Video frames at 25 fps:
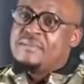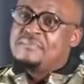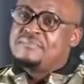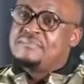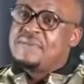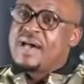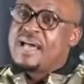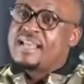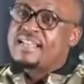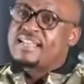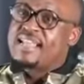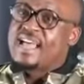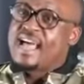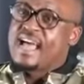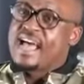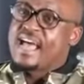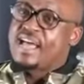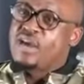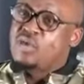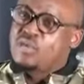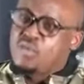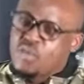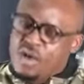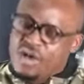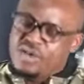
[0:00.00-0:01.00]
But
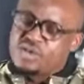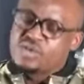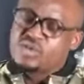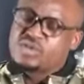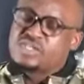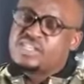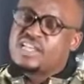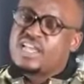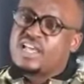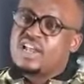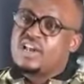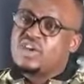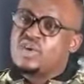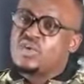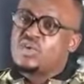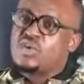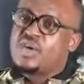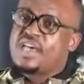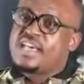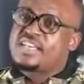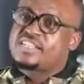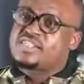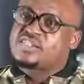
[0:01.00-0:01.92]
I want to tell you,